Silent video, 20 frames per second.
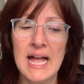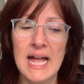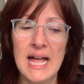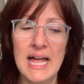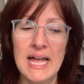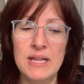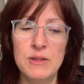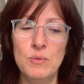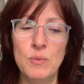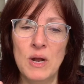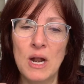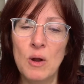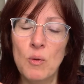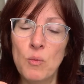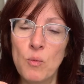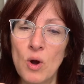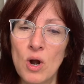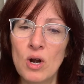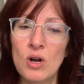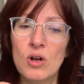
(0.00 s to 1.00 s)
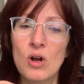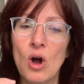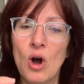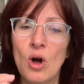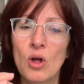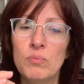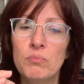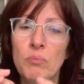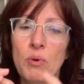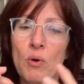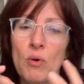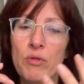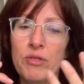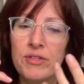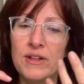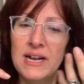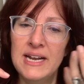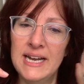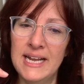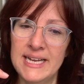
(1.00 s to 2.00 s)
and we'll work on
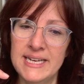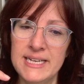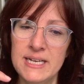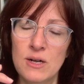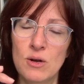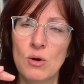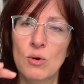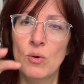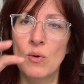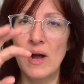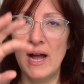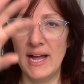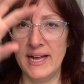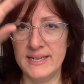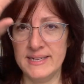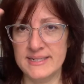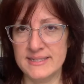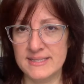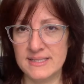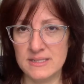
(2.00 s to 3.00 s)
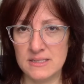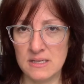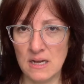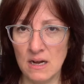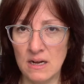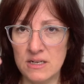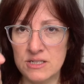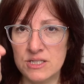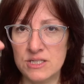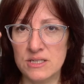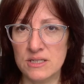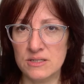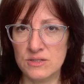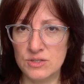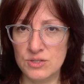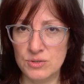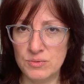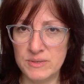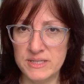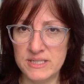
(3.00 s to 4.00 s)
both letting go and start
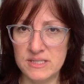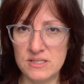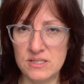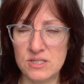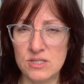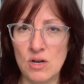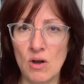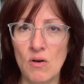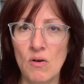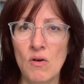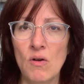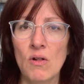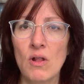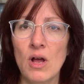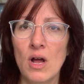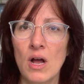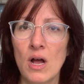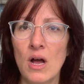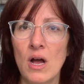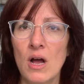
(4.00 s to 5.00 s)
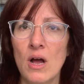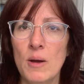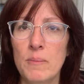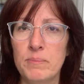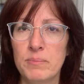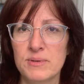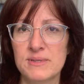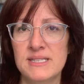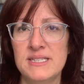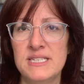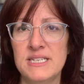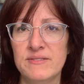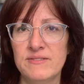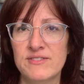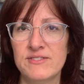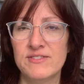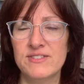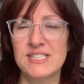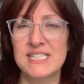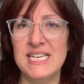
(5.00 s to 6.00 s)
to install a positive
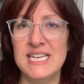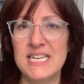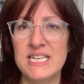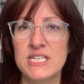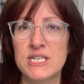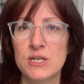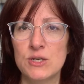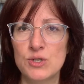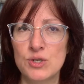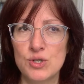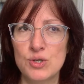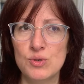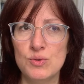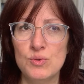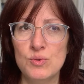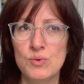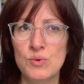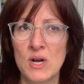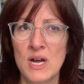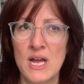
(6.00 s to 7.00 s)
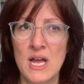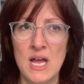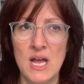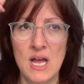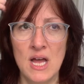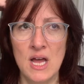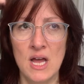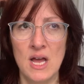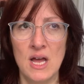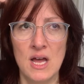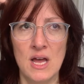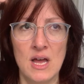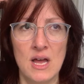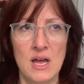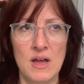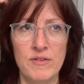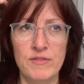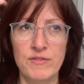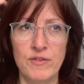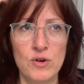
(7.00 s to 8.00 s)
seed to,
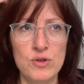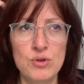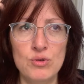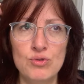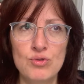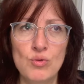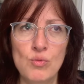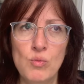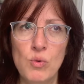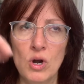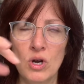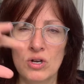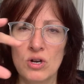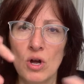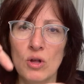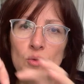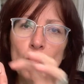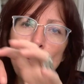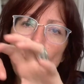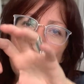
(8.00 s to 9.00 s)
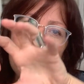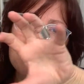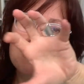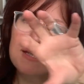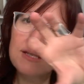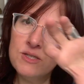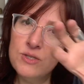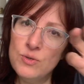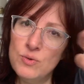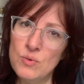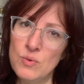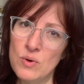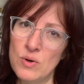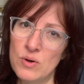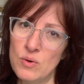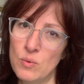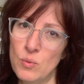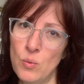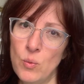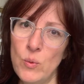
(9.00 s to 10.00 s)
for you to work on once you
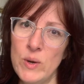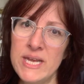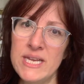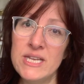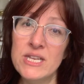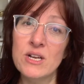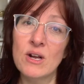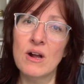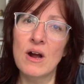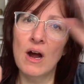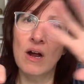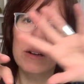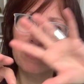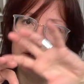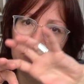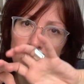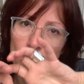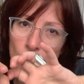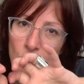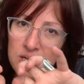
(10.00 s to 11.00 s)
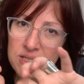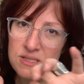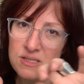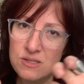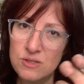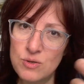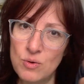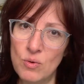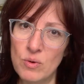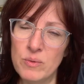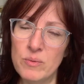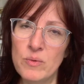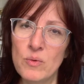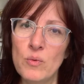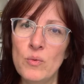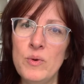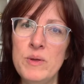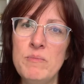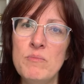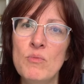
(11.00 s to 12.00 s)
weed the garden, once you
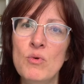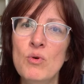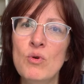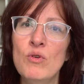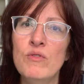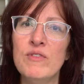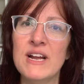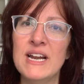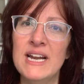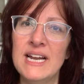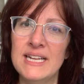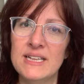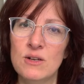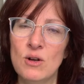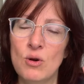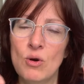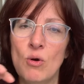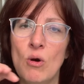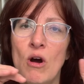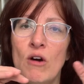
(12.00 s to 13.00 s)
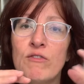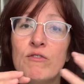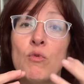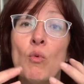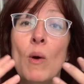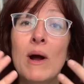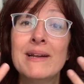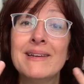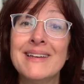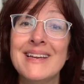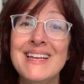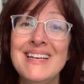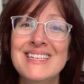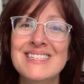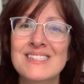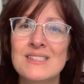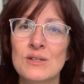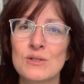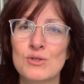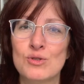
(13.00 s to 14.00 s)
remove and let go of what
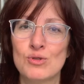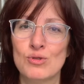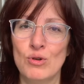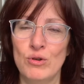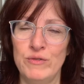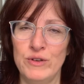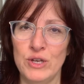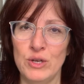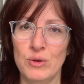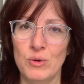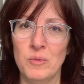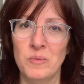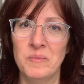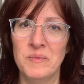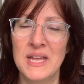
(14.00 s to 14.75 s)
is not serving you.